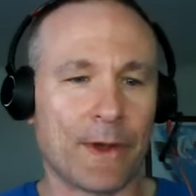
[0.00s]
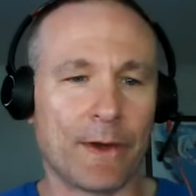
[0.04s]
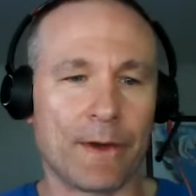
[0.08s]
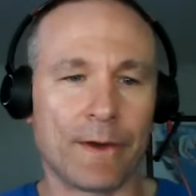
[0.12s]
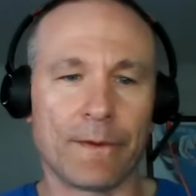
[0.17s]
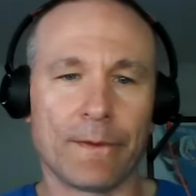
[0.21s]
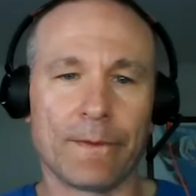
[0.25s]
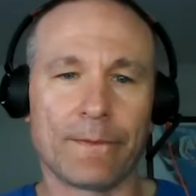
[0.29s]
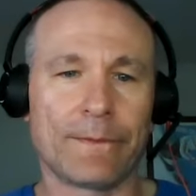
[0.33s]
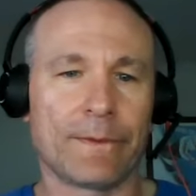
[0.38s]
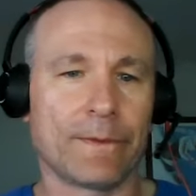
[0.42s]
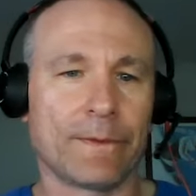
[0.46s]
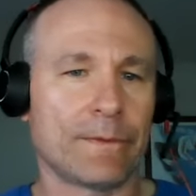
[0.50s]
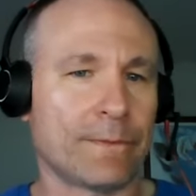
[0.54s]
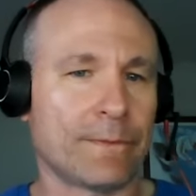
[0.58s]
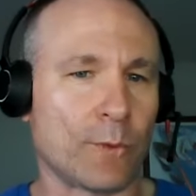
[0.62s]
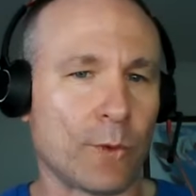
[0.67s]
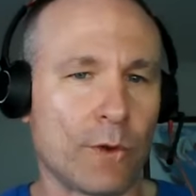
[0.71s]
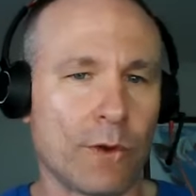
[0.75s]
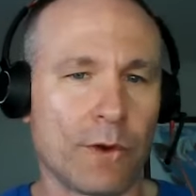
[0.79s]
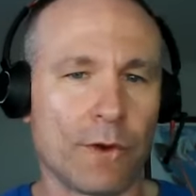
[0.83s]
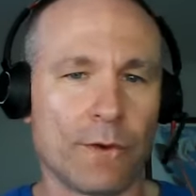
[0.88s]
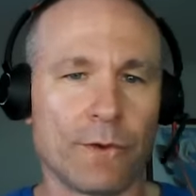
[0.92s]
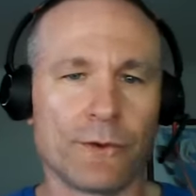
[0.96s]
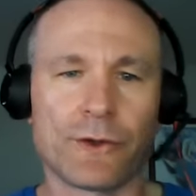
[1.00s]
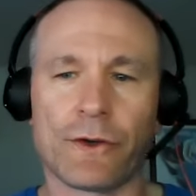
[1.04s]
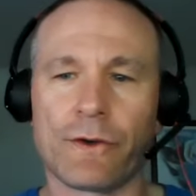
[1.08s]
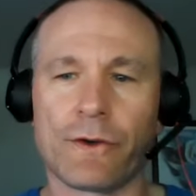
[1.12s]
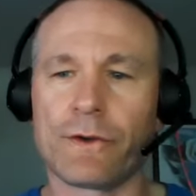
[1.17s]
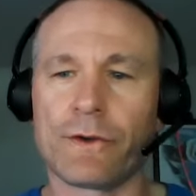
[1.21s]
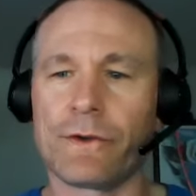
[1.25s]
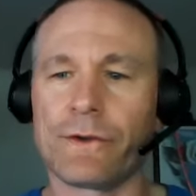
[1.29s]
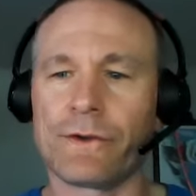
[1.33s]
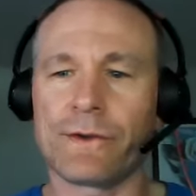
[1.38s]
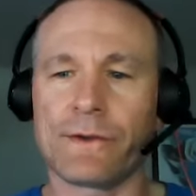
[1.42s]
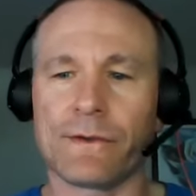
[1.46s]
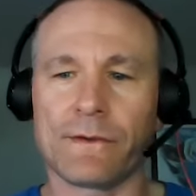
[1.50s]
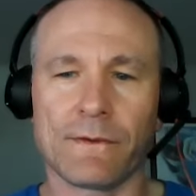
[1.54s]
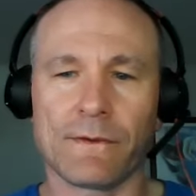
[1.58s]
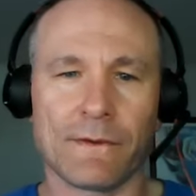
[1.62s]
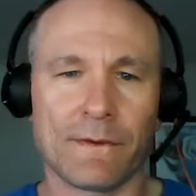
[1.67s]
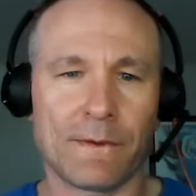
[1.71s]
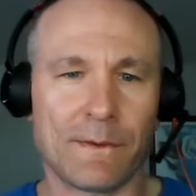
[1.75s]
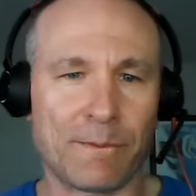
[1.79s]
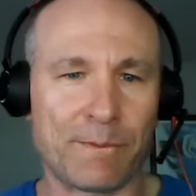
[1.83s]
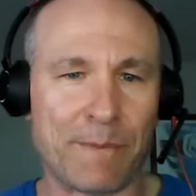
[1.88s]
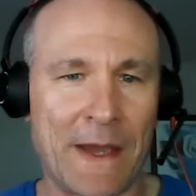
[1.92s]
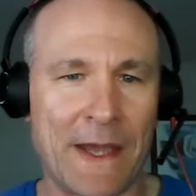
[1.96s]
of foreclosures,
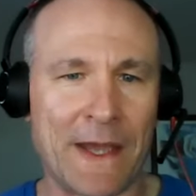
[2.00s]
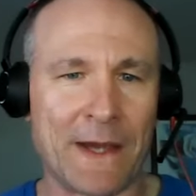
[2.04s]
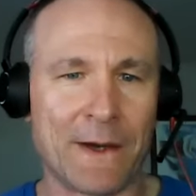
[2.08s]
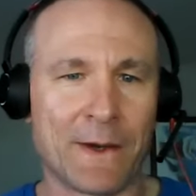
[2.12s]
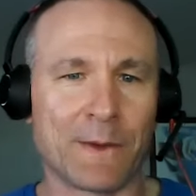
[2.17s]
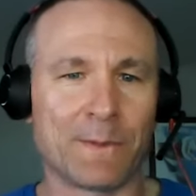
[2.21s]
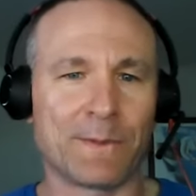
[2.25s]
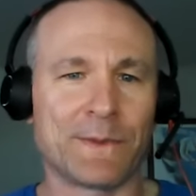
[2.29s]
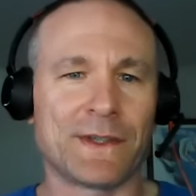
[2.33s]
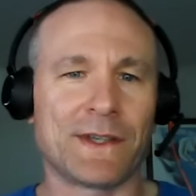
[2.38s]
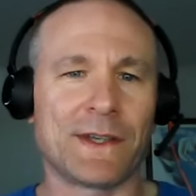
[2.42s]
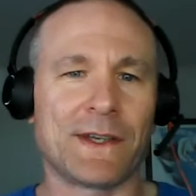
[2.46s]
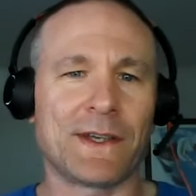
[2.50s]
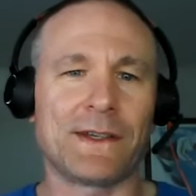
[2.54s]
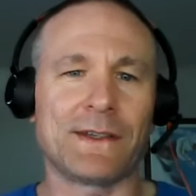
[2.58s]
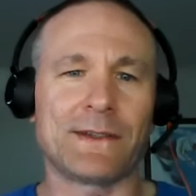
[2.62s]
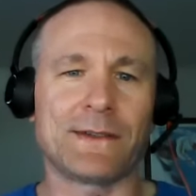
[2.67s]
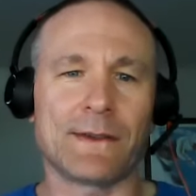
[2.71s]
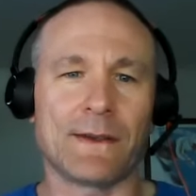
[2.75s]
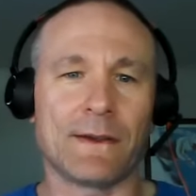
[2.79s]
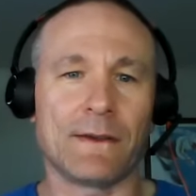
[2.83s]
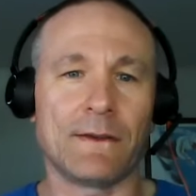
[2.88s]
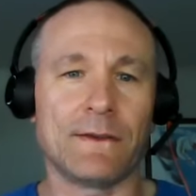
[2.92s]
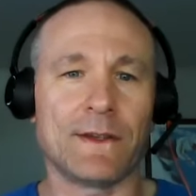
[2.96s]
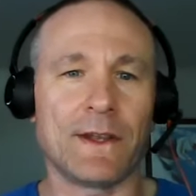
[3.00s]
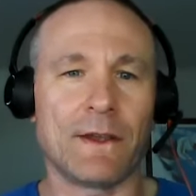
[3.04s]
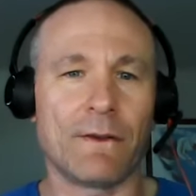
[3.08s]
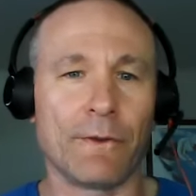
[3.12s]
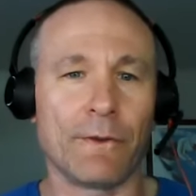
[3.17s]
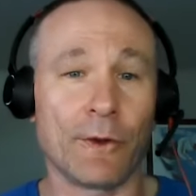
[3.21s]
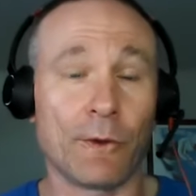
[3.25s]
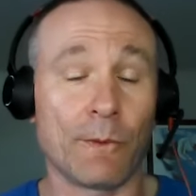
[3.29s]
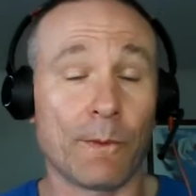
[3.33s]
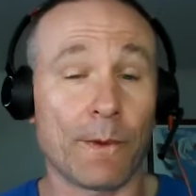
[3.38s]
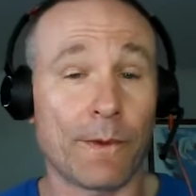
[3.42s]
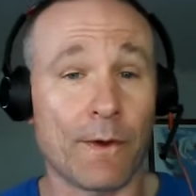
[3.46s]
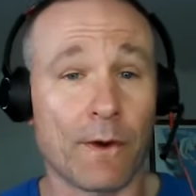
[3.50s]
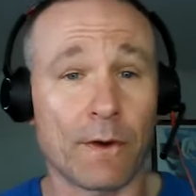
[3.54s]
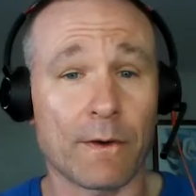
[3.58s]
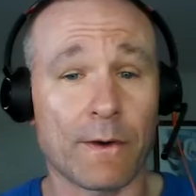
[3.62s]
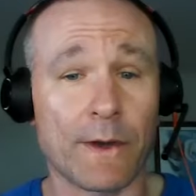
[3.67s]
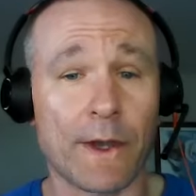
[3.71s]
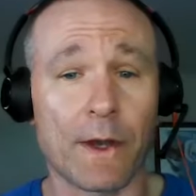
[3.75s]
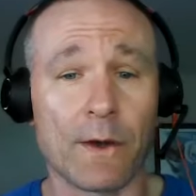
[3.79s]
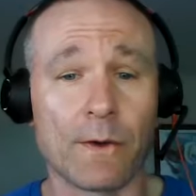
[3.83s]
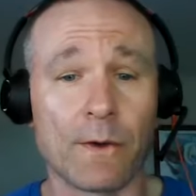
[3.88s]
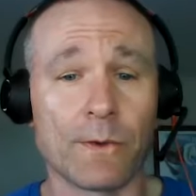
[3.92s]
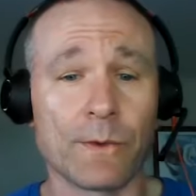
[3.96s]
bankruptcies, and dealing with
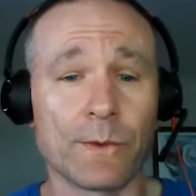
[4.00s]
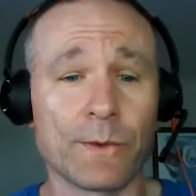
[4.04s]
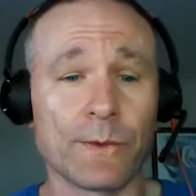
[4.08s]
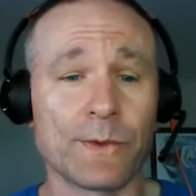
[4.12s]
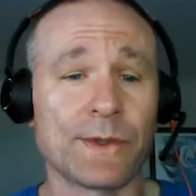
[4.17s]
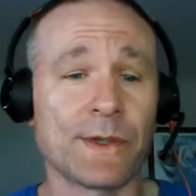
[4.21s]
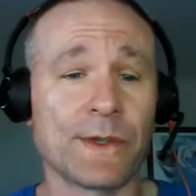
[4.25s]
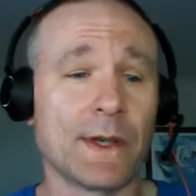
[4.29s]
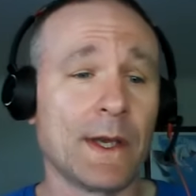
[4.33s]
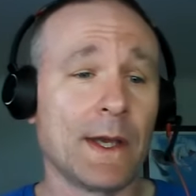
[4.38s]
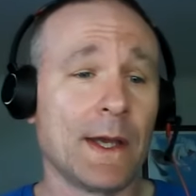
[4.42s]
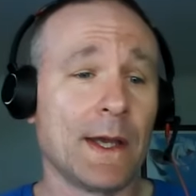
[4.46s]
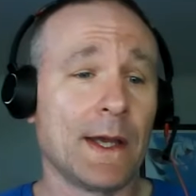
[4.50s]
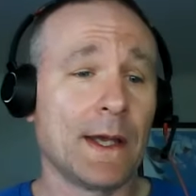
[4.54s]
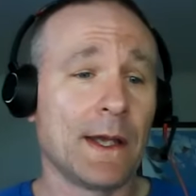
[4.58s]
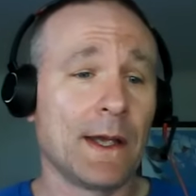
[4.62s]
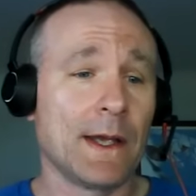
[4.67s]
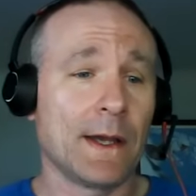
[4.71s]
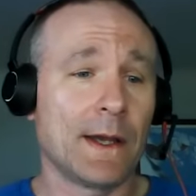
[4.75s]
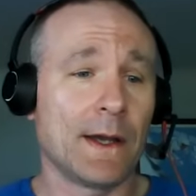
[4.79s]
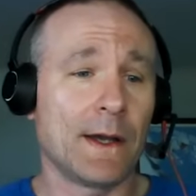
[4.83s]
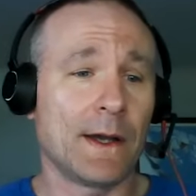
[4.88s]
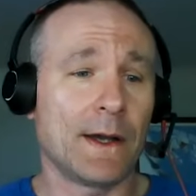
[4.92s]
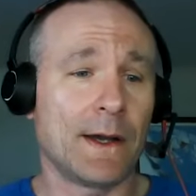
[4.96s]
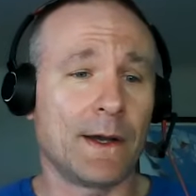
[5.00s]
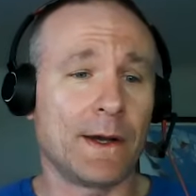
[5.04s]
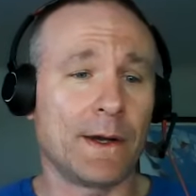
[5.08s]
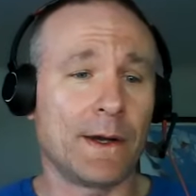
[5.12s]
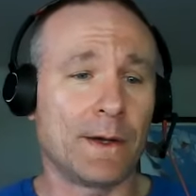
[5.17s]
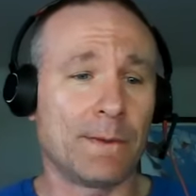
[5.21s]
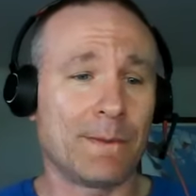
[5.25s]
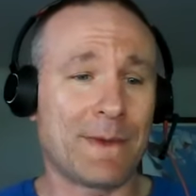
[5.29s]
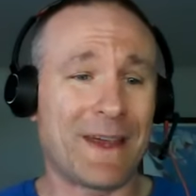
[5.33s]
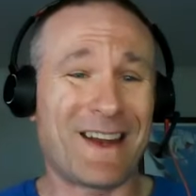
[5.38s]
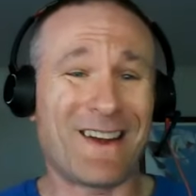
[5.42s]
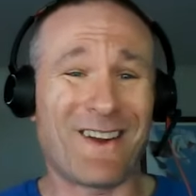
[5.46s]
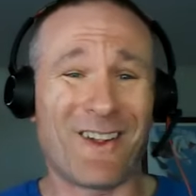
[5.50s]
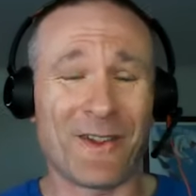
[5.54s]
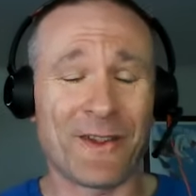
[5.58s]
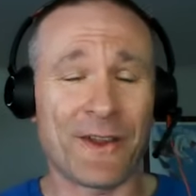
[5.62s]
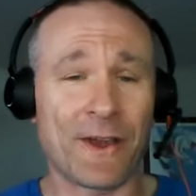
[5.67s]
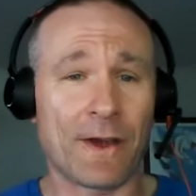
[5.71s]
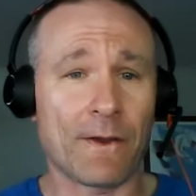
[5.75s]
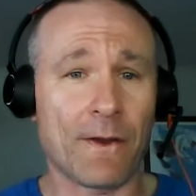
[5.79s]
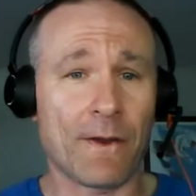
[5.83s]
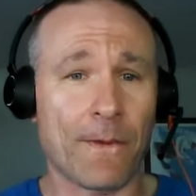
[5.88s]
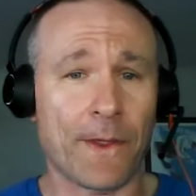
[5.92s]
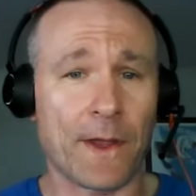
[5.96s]
REOs, and all
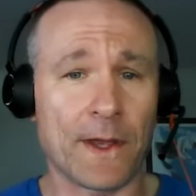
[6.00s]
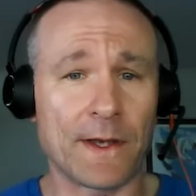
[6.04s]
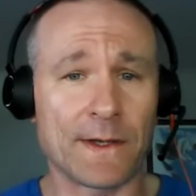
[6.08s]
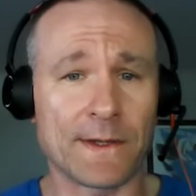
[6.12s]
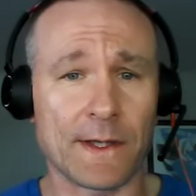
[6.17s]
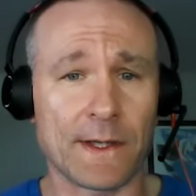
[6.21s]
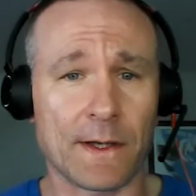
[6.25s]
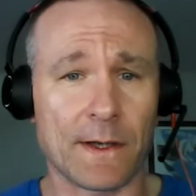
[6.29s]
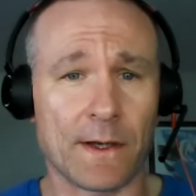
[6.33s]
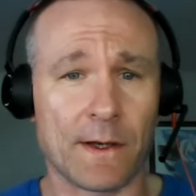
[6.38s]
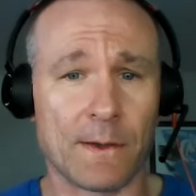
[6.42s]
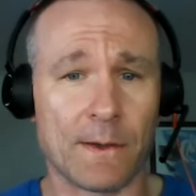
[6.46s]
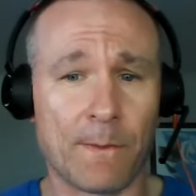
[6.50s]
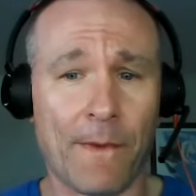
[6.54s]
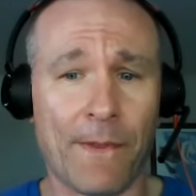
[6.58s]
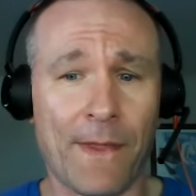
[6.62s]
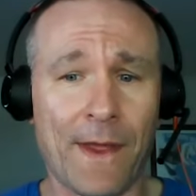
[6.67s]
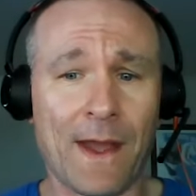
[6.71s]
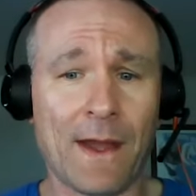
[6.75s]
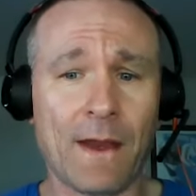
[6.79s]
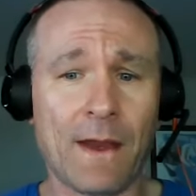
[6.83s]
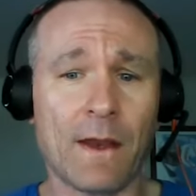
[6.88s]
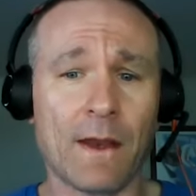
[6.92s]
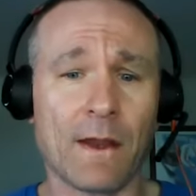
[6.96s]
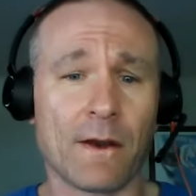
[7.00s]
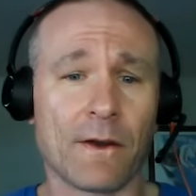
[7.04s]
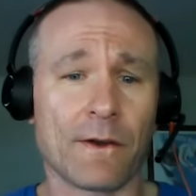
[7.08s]
the other things that come with that.